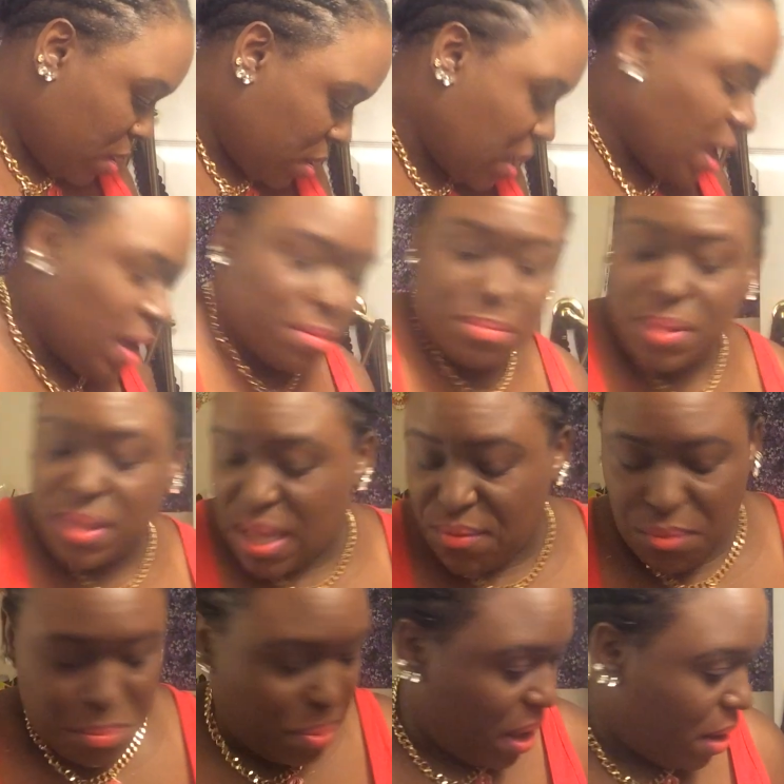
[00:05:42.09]
Yeah,
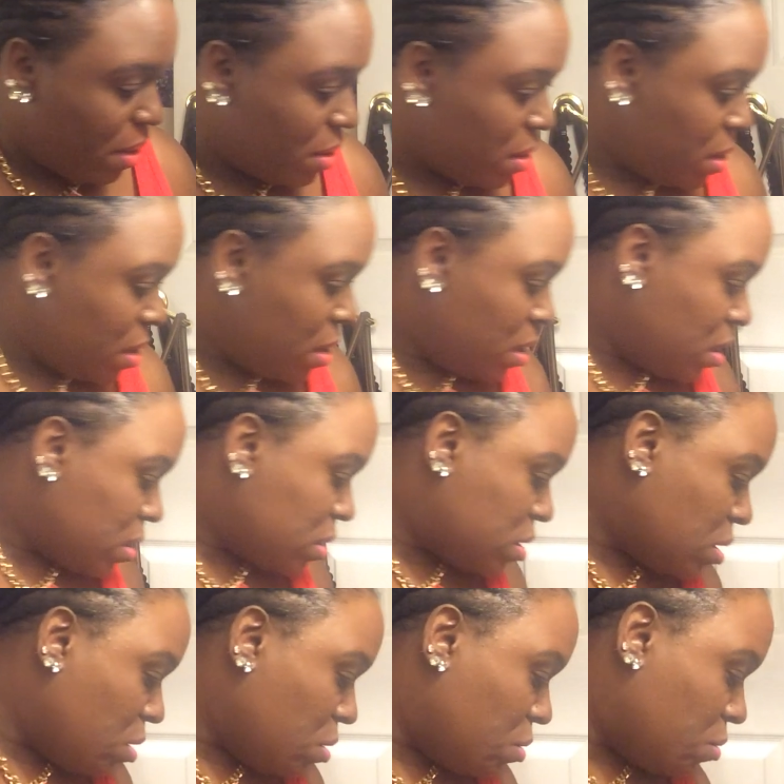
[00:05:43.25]
7 pair.
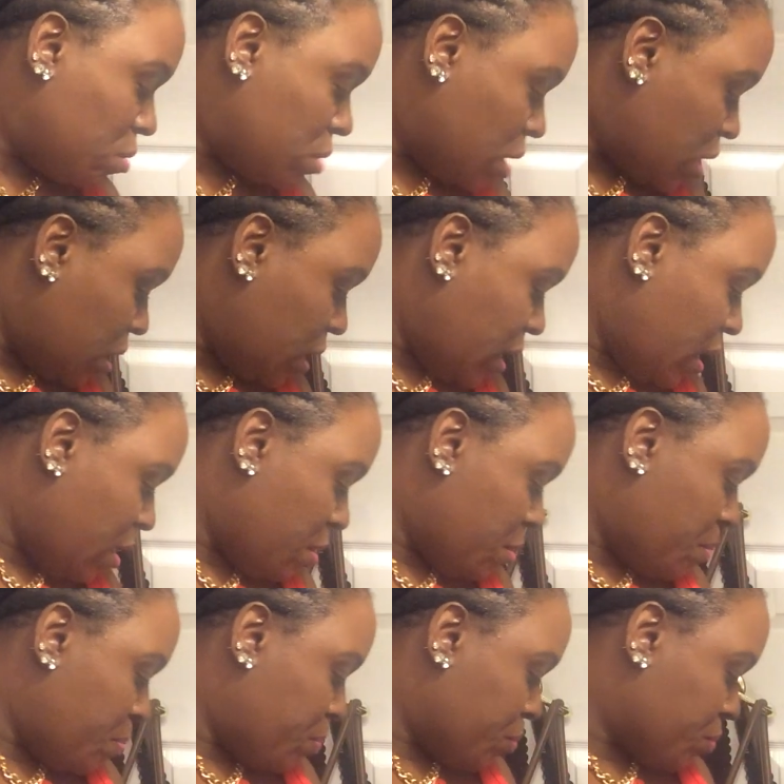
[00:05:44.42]
So the clear,
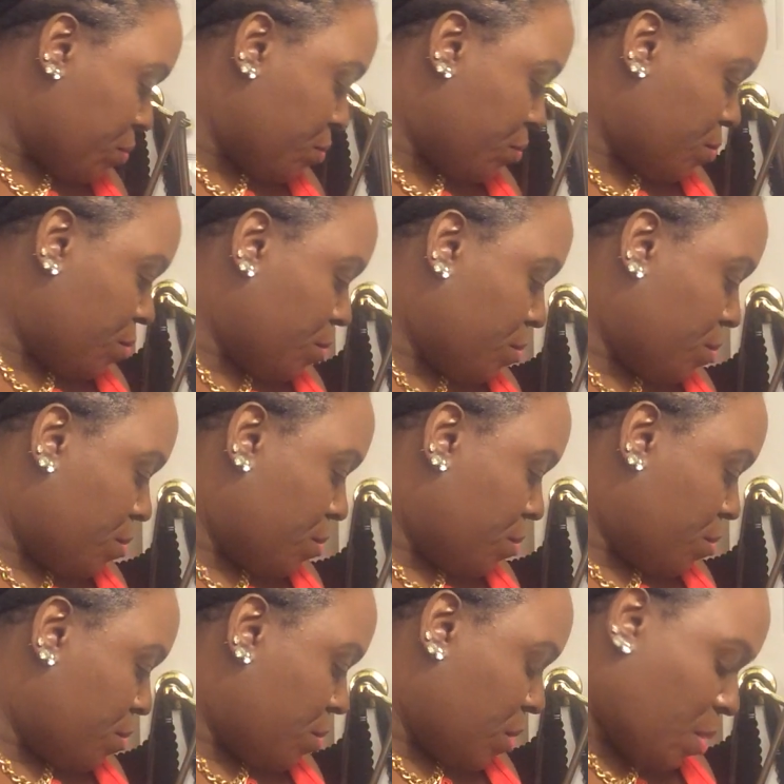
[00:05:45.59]

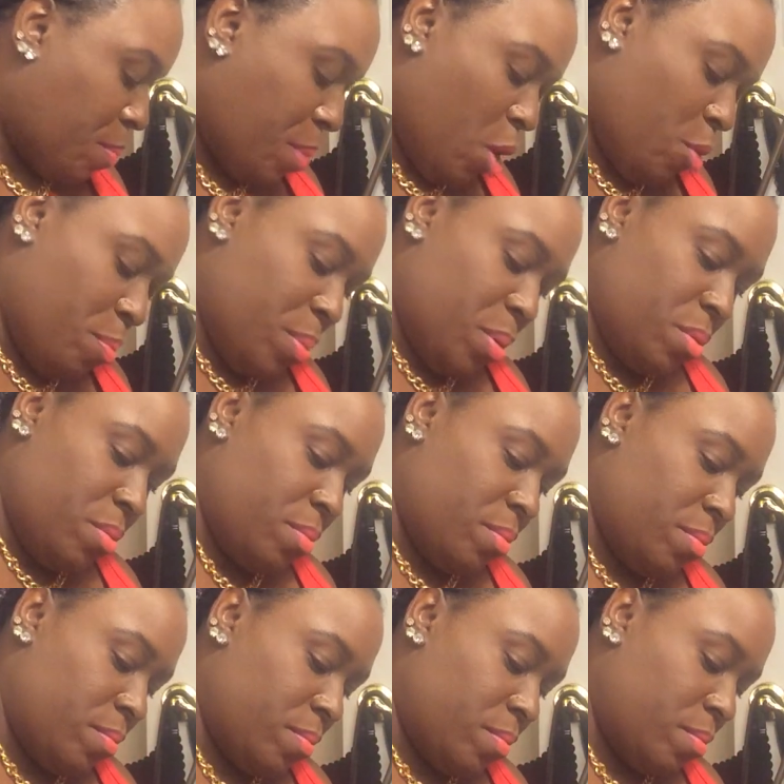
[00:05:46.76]
the purple,
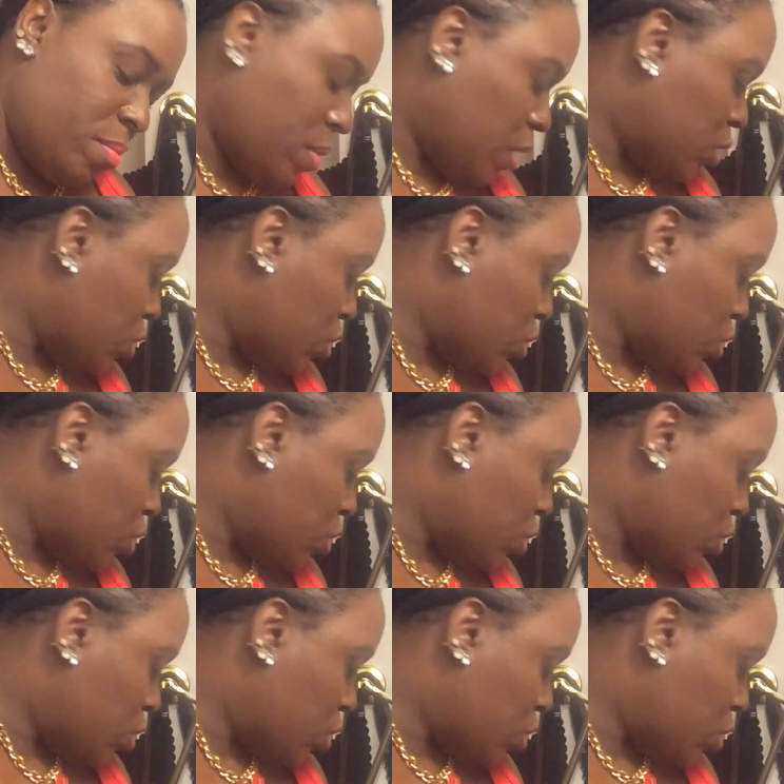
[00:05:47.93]
the